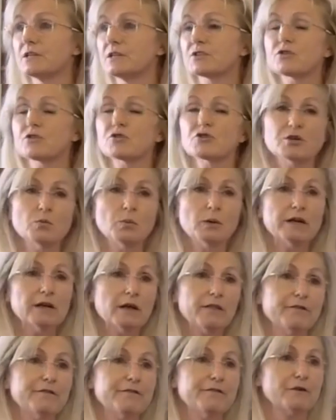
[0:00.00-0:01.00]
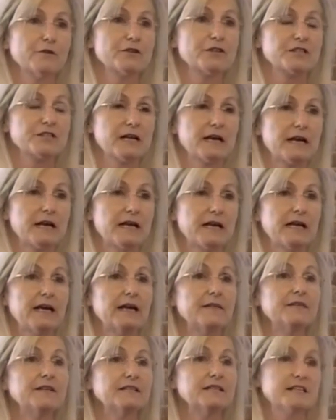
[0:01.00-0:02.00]
So she went on the first day,
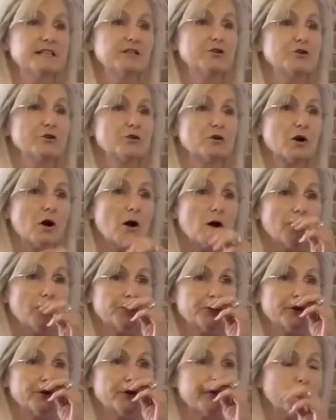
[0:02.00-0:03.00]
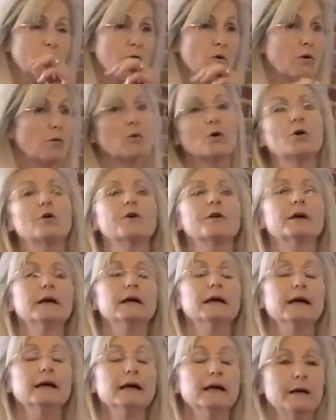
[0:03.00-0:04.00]
and the teacher called her forward.
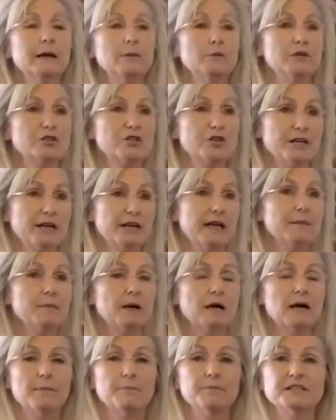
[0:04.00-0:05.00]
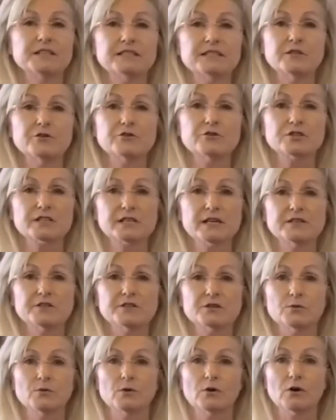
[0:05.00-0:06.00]
And when she came up, the teacher said
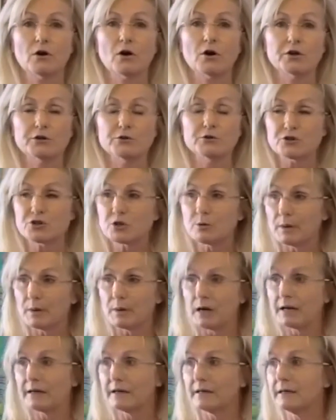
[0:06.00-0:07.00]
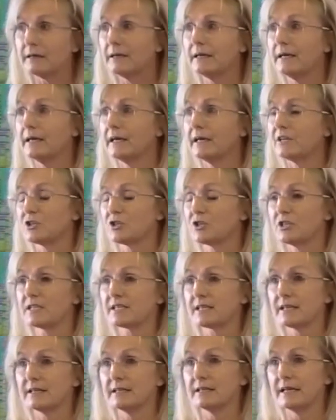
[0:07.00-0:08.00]
to her, Are you Shabana? And she
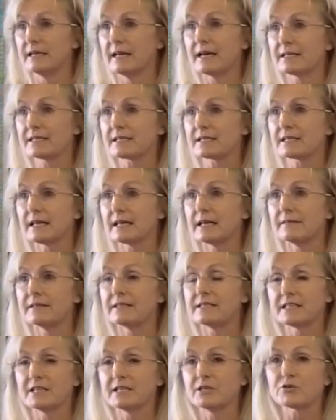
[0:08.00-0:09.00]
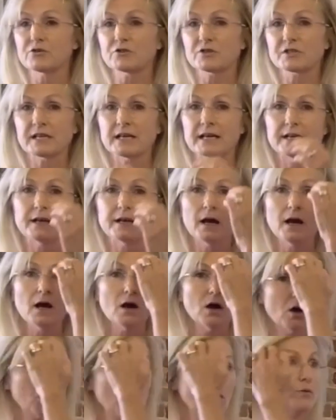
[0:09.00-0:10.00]
said, Yes. And the teacher said,
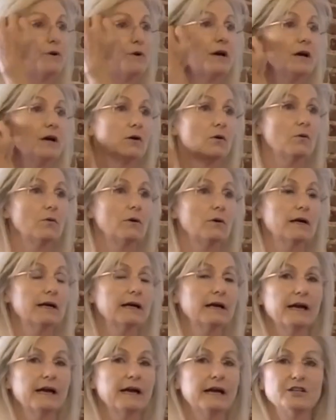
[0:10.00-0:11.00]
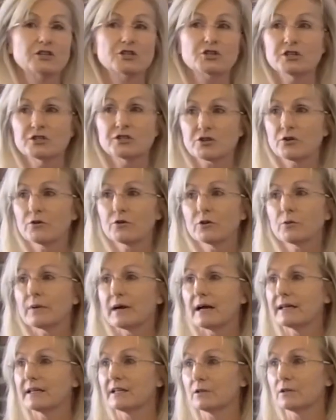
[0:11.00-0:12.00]
Oh no, and she turned
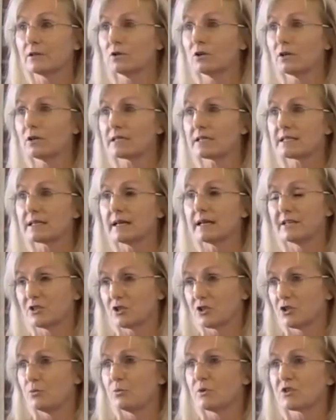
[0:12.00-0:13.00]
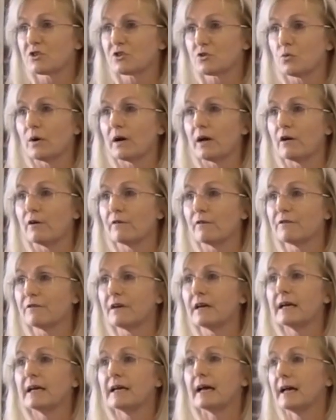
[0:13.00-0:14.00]
around and looked, and she was 12,
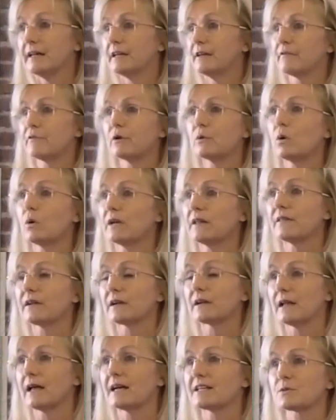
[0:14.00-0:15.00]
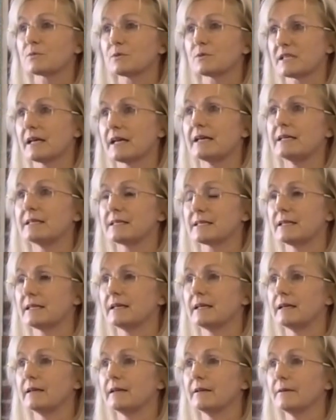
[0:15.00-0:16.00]
and everyone in the class was
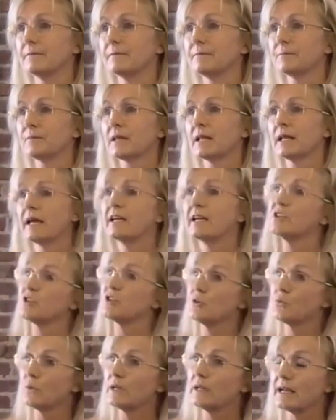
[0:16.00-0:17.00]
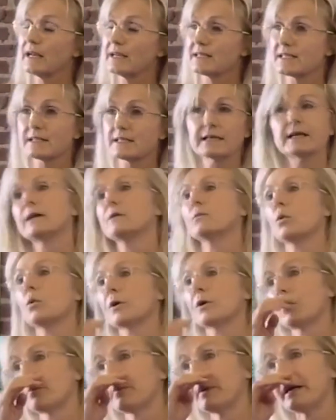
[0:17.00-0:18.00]
18. And she realized then
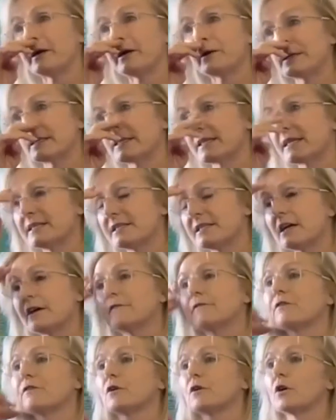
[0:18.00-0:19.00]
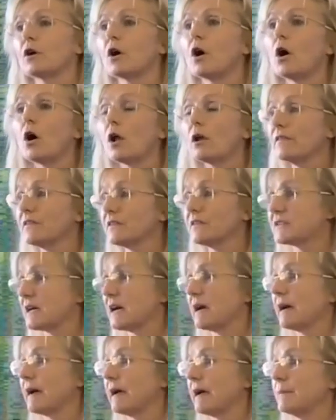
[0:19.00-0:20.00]
what her parents had done for her all of the
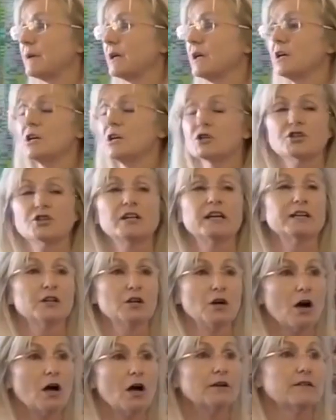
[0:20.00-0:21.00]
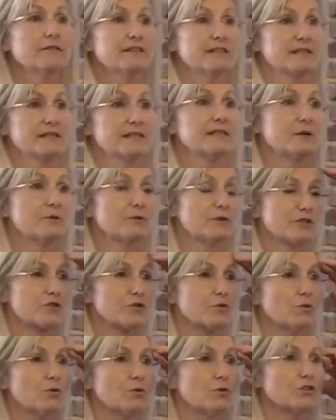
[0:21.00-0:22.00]
time. She had gone to this secret
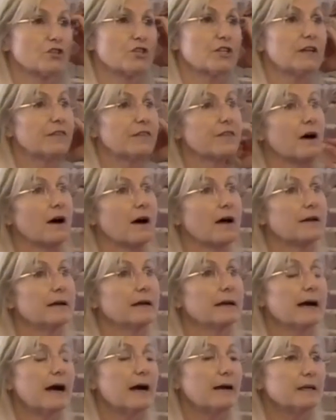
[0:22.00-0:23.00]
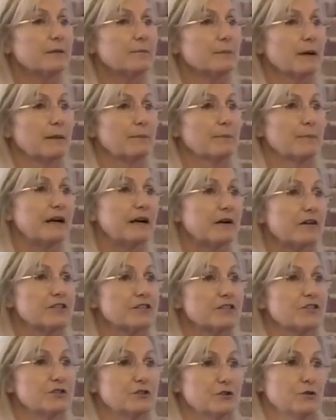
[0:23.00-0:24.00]
school. She had thought, how can my
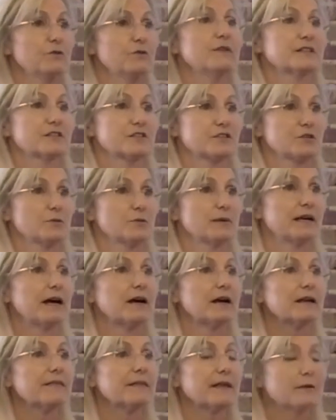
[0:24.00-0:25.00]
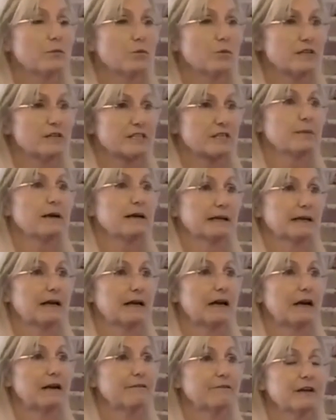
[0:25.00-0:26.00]
parents do this to me? How can they risk my
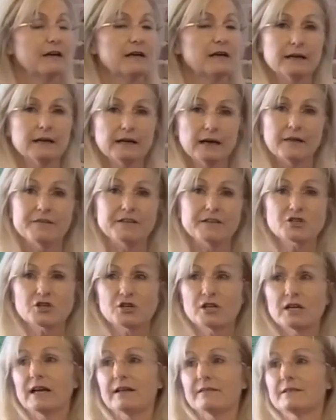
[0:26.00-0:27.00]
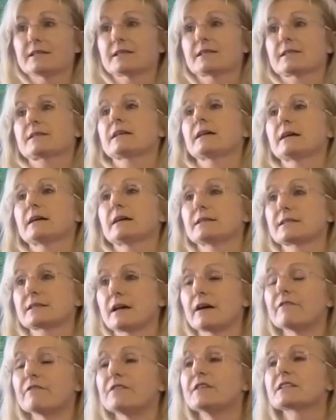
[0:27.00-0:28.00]
life? And then she had this sense
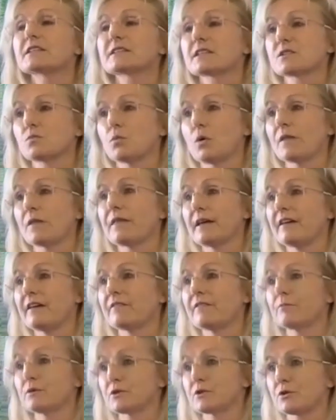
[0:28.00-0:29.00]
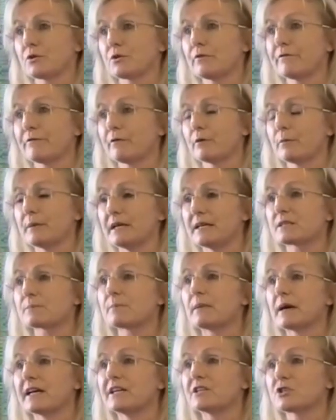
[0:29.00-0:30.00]
of this is what they have preserved for me is
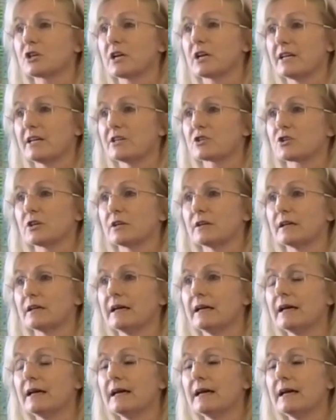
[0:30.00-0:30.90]
my education.